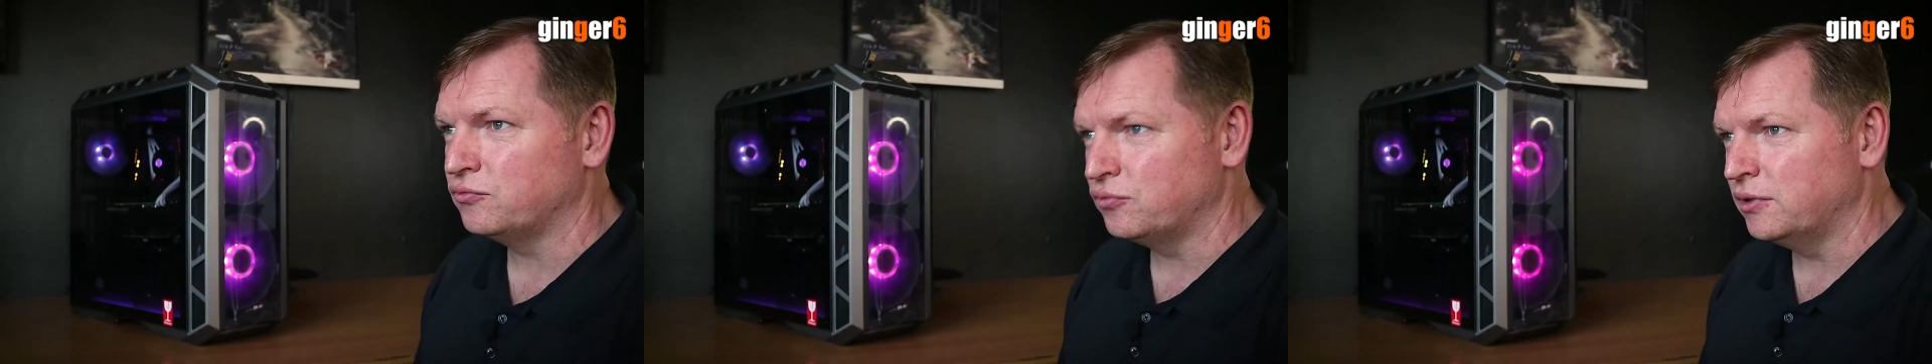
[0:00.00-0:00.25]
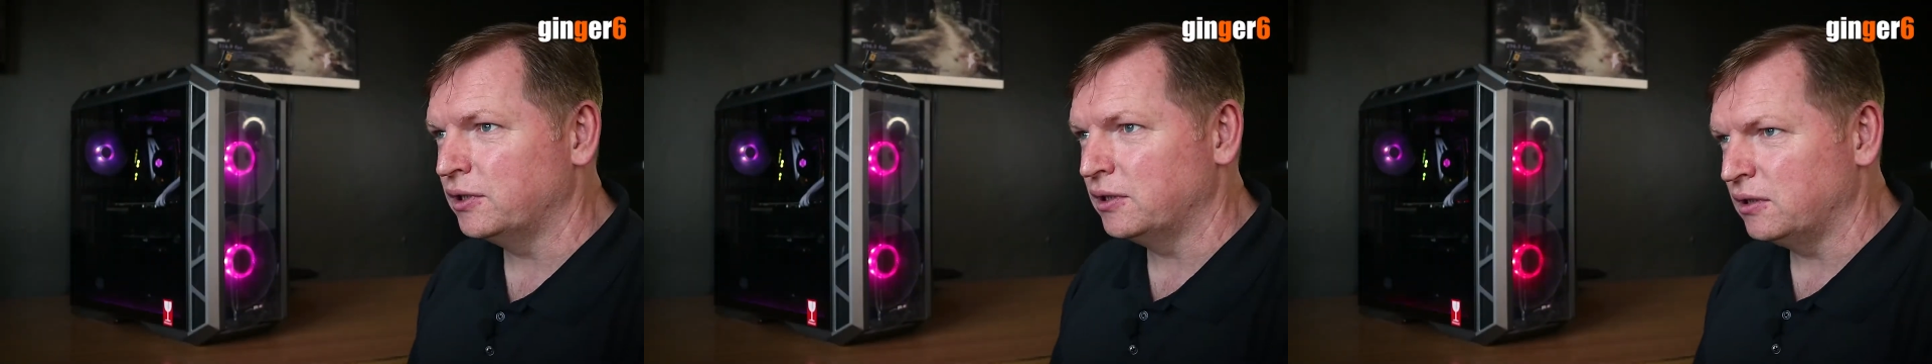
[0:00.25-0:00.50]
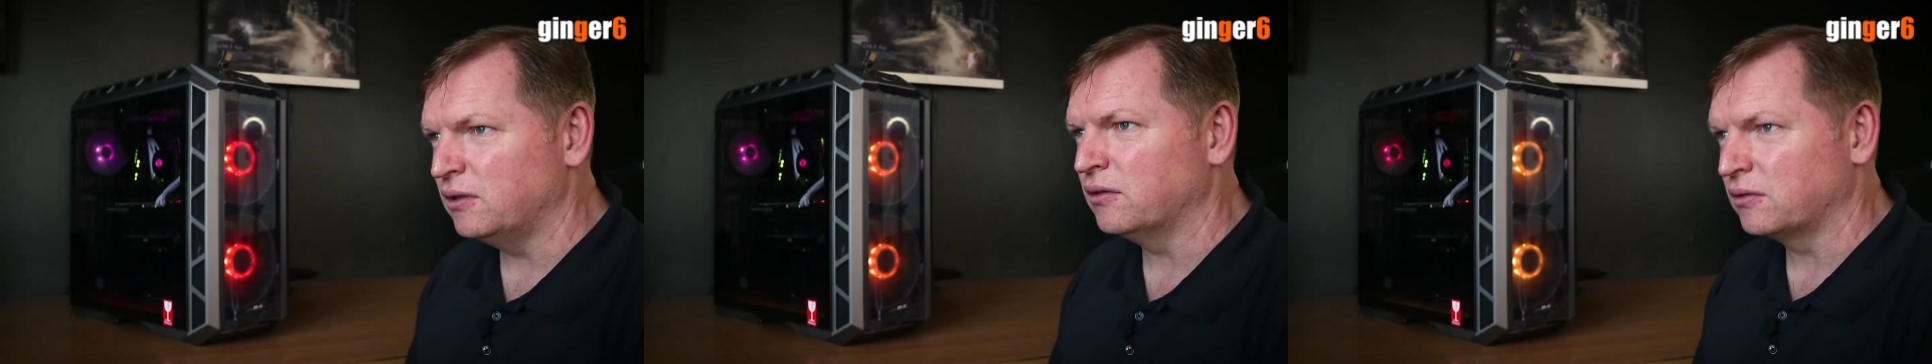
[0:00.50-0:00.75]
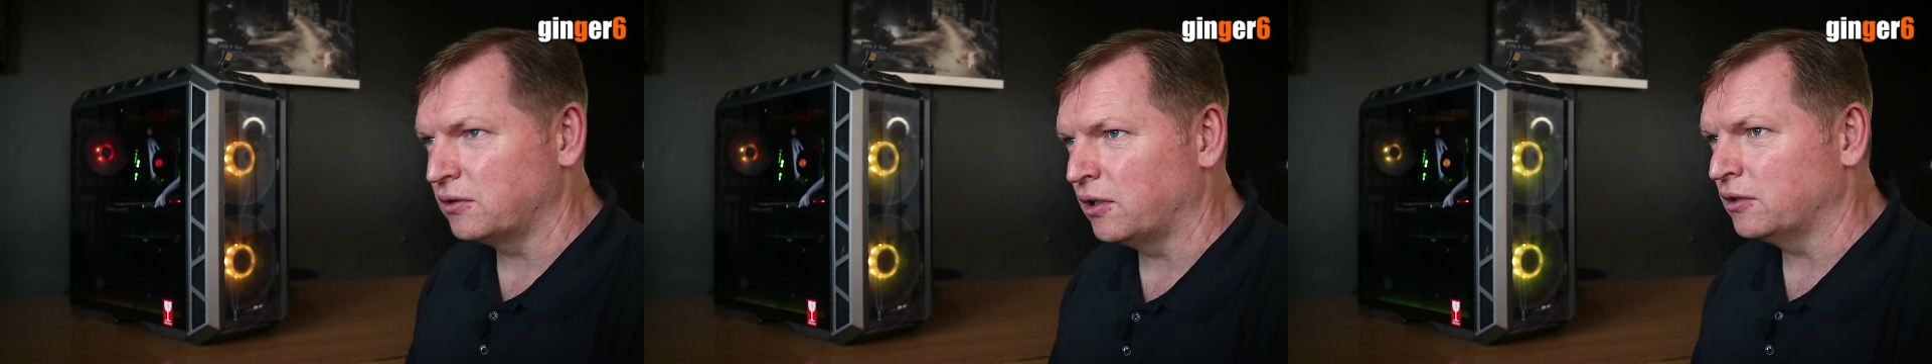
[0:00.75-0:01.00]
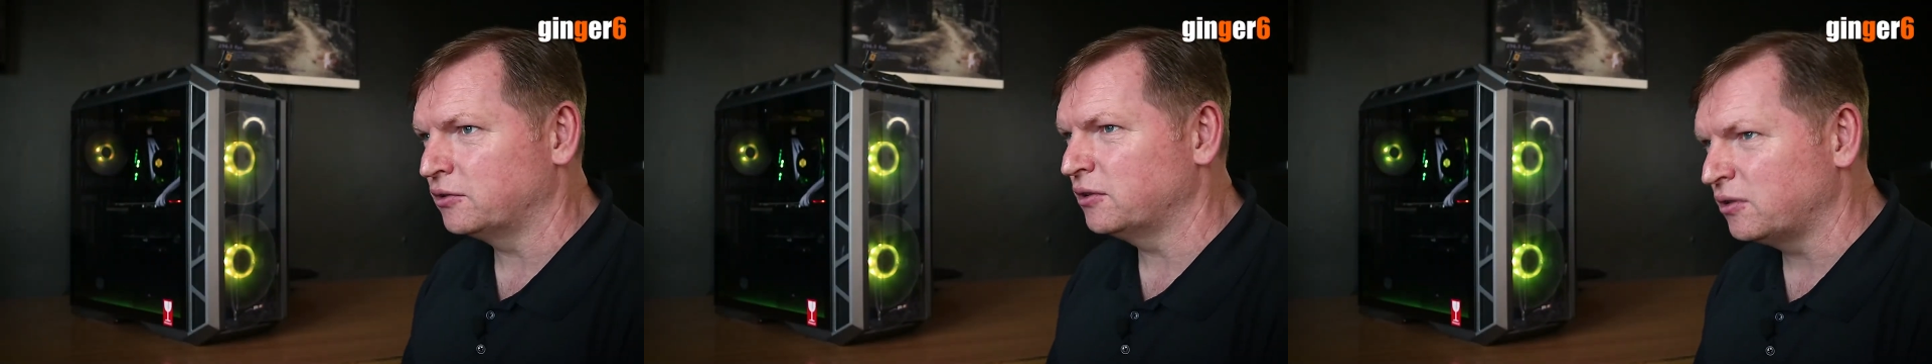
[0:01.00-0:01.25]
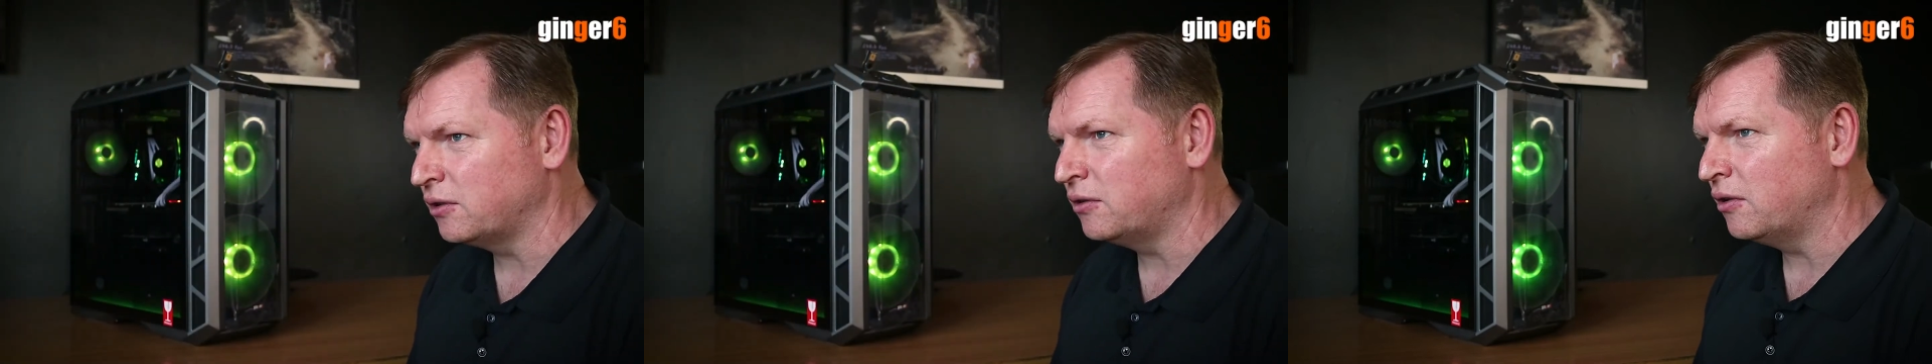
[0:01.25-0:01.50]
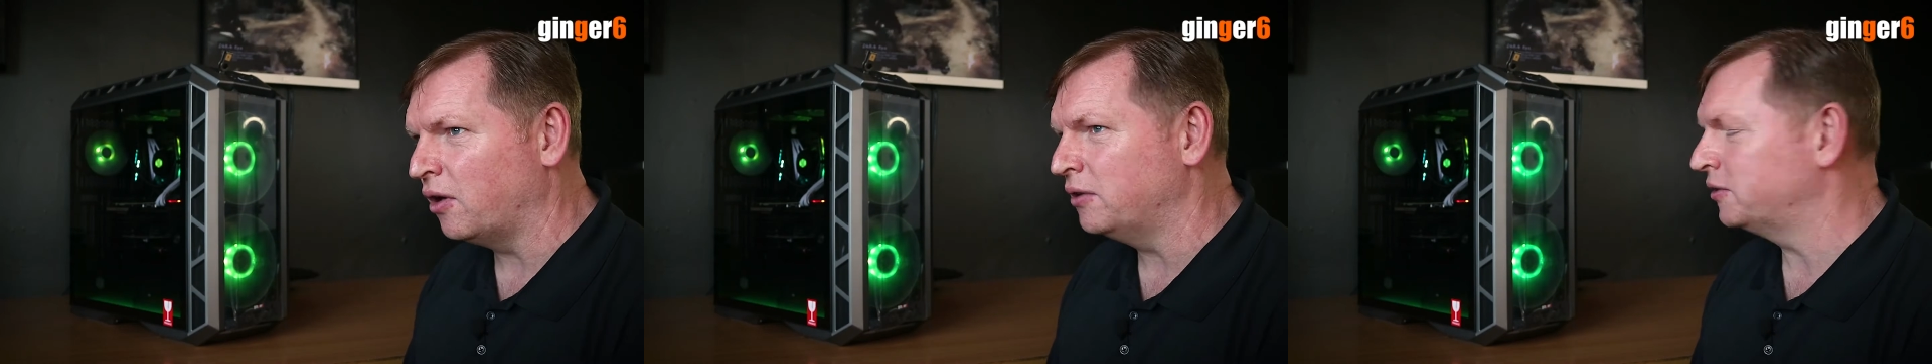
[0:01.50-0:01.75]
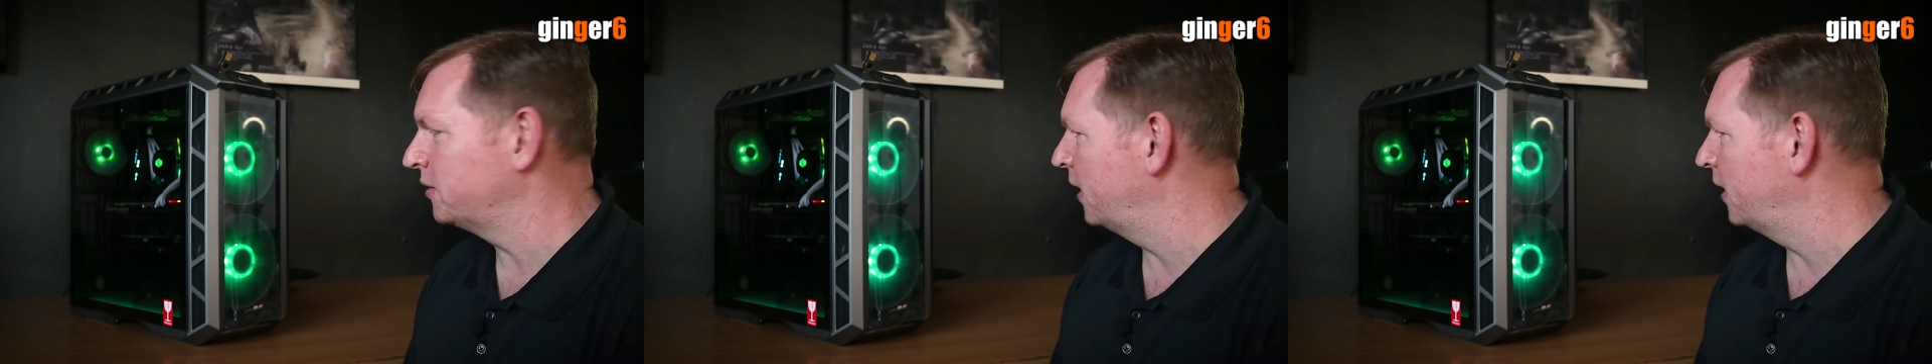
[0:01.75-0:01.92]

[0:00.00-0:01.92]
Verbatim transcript: really look nice. It's a nice